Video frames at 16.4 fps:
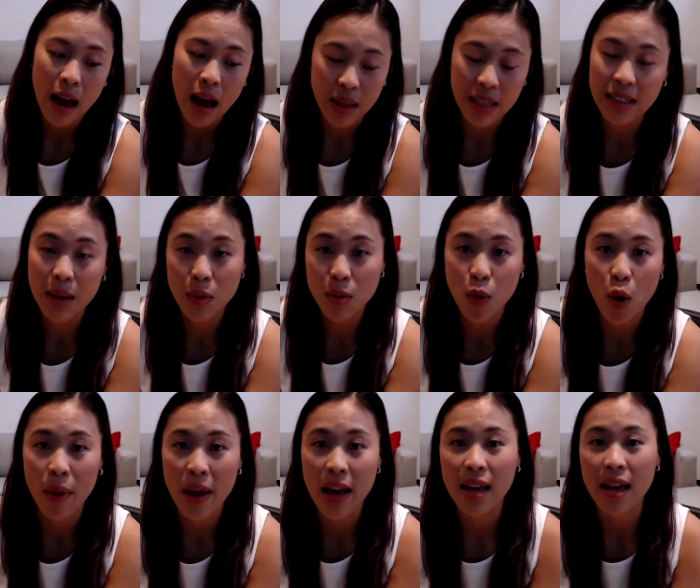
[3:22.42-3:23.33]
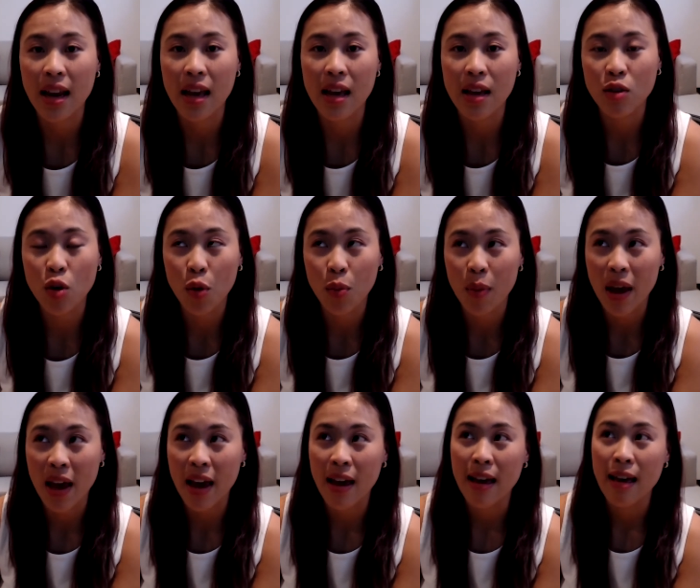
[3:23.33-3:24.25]
his name's Bomik. And he told
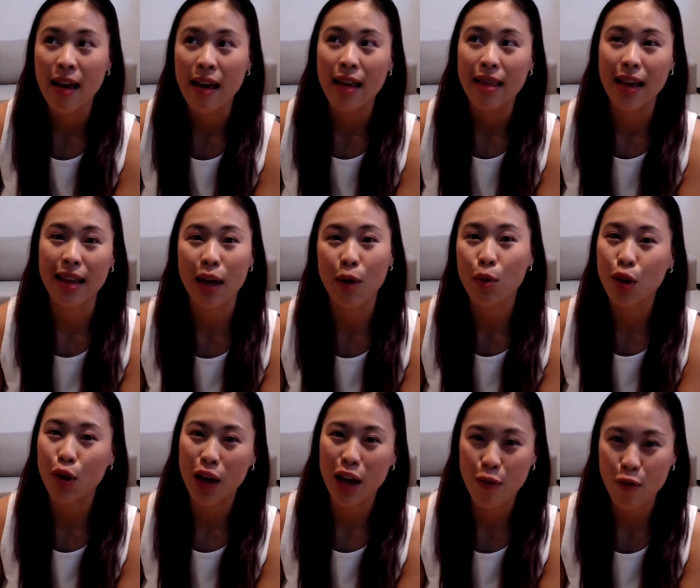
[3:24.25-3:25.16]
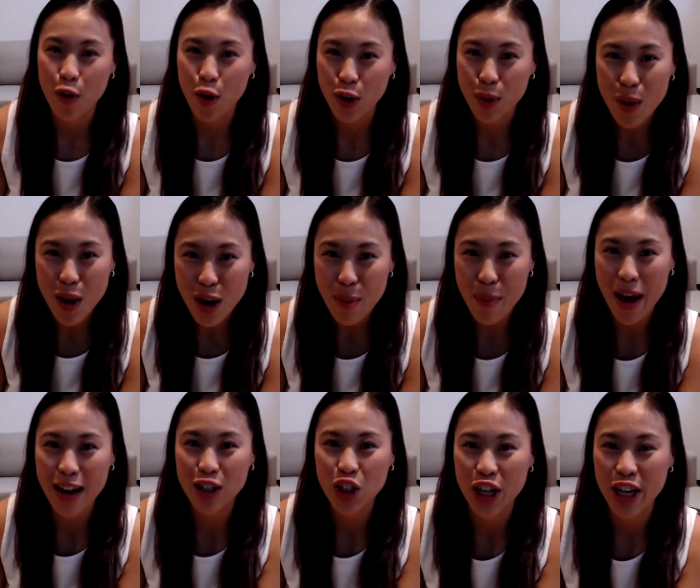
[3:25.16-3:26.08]
me that they were looking for a community
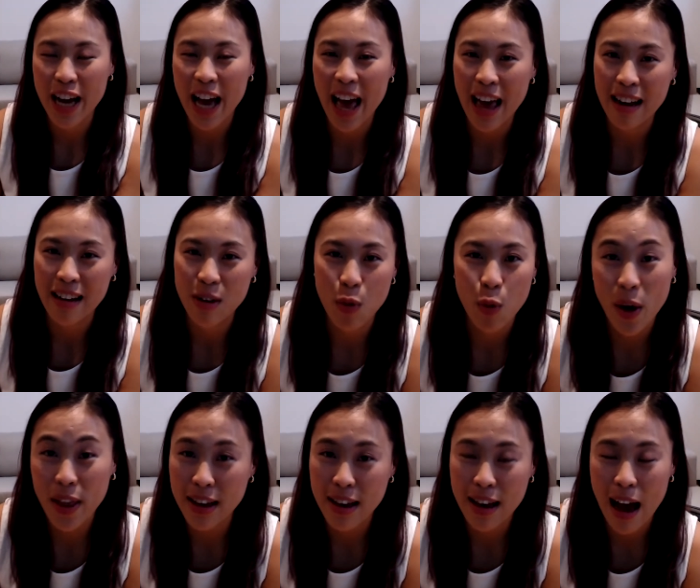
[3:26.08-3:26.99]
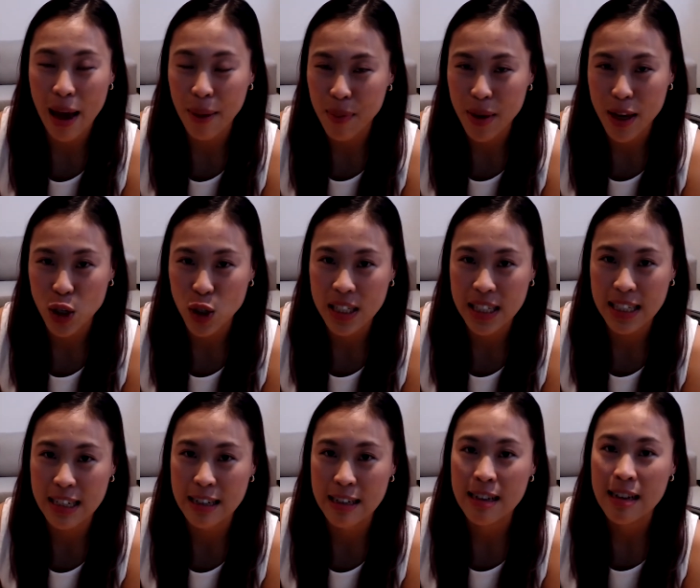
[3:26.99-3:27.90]
manager and whether I'd be
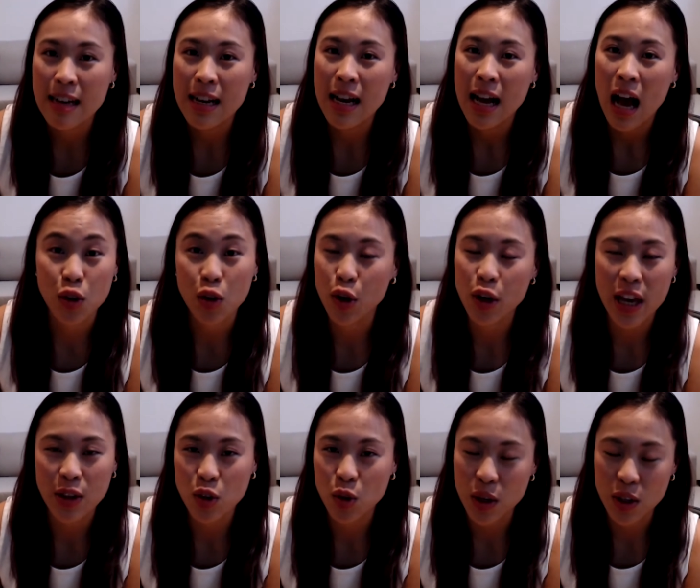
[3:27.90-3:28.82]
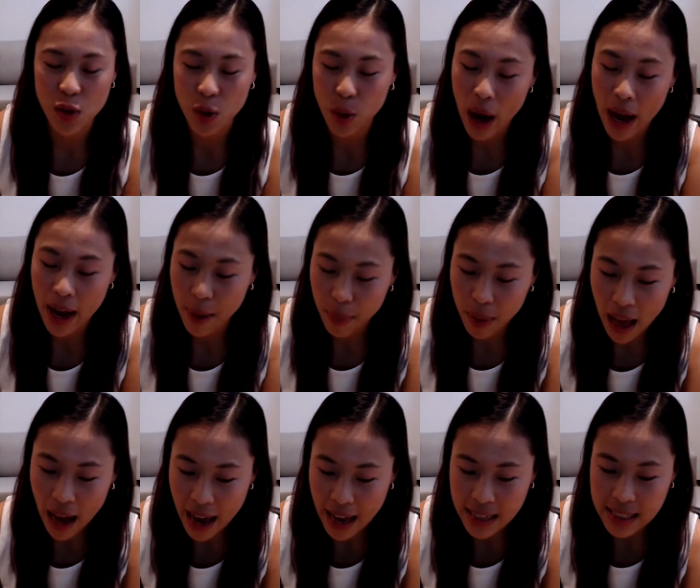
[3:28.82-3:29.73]
interested to look into it. So I
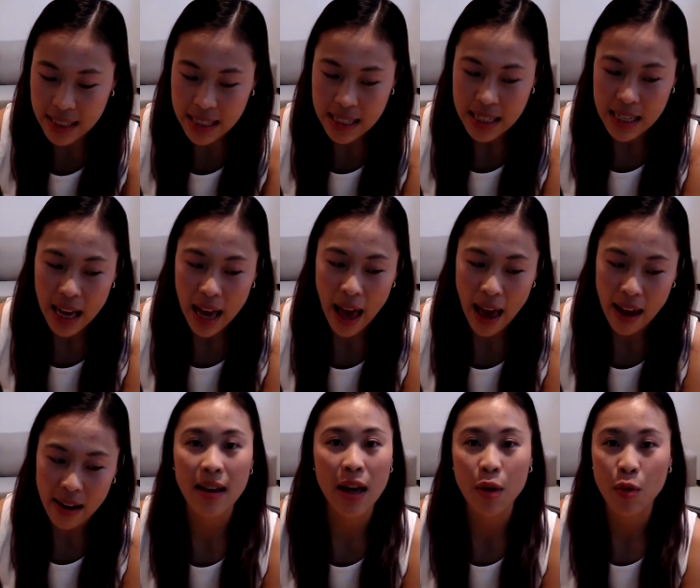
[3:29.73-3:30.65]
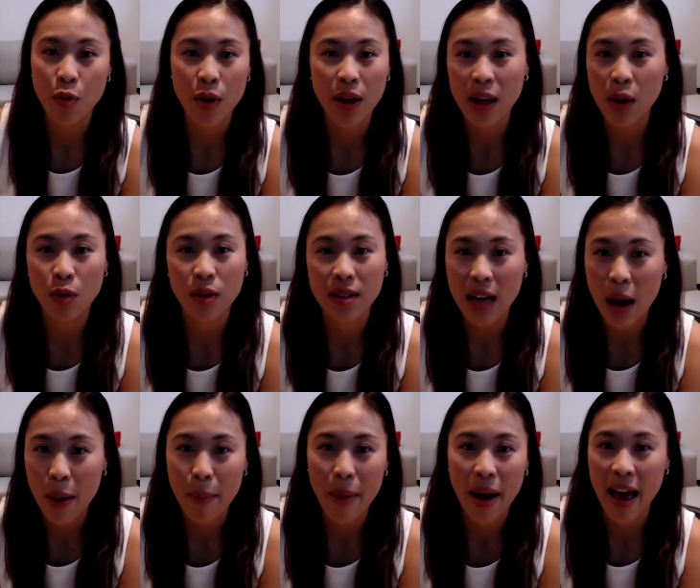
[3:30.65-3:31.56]
applied. And it really was
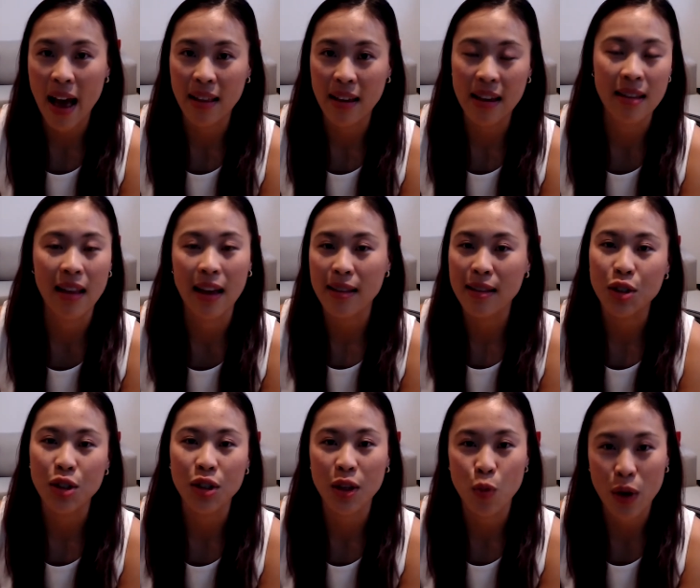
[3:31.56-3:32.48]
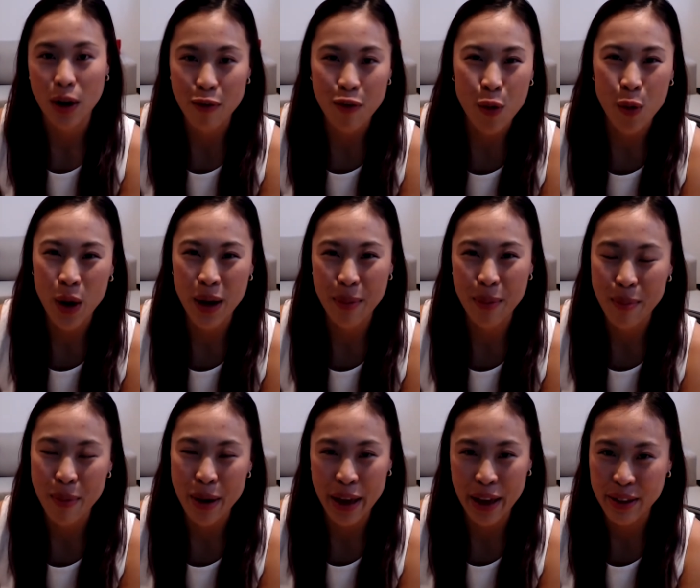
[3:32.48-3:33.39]
up my alley, literally word for word.
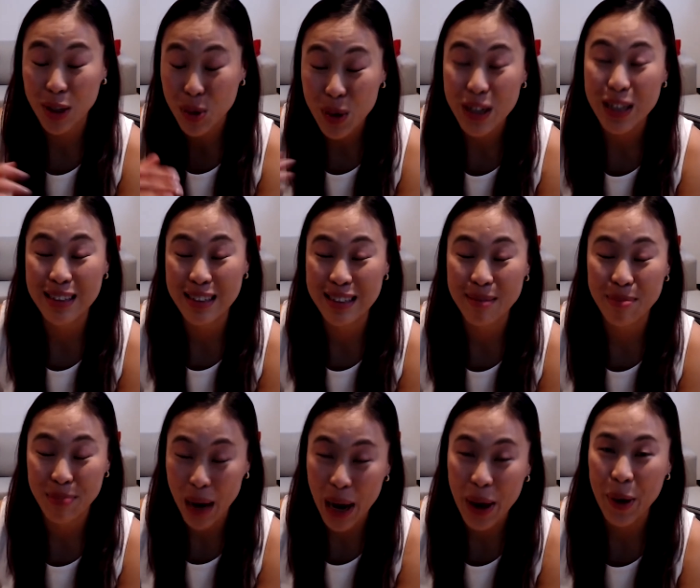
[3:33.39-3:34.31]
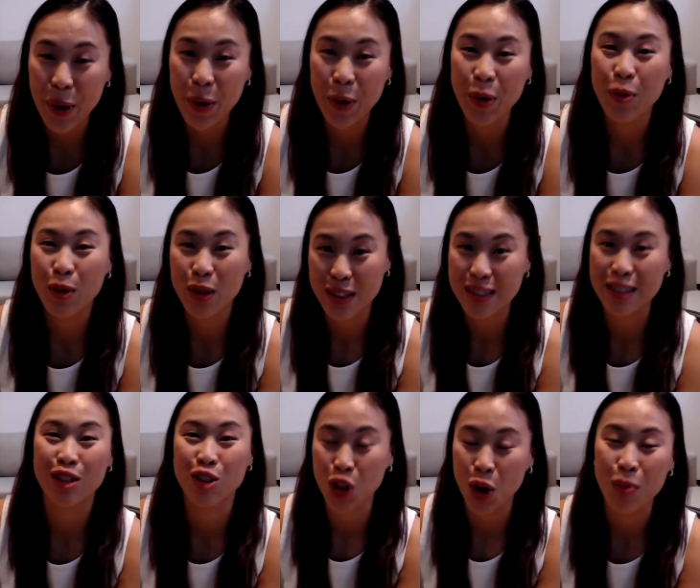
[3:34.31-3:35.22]
My Twitter bio was
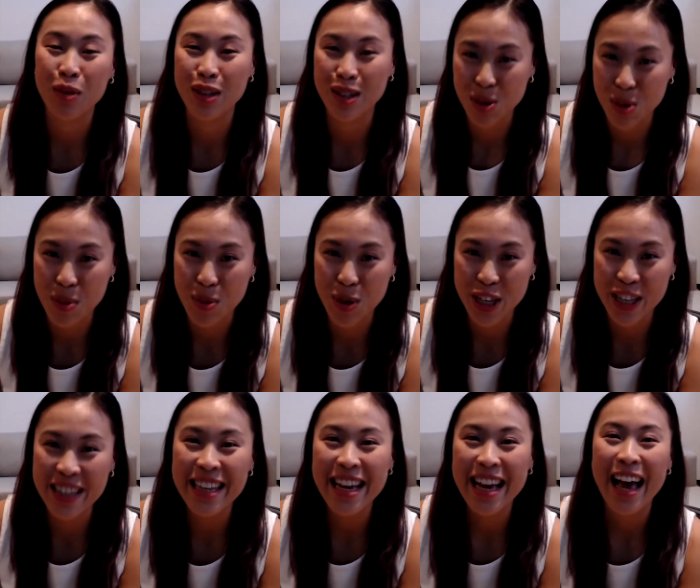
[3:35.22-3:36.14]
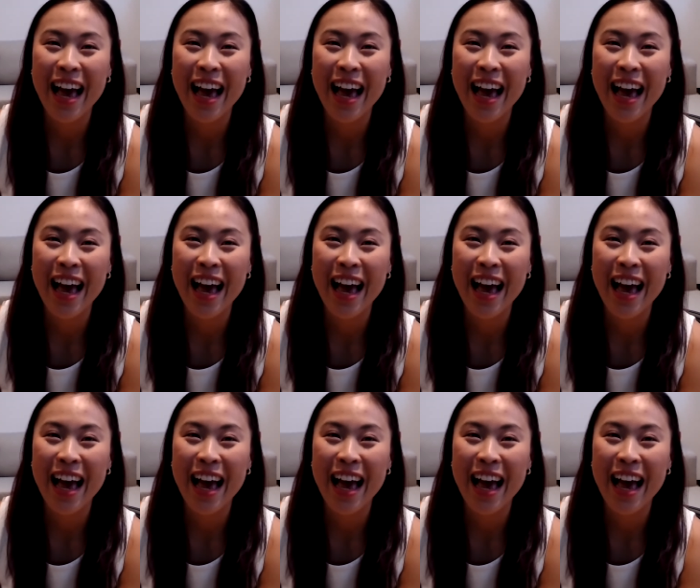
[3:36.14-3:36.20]
the job description.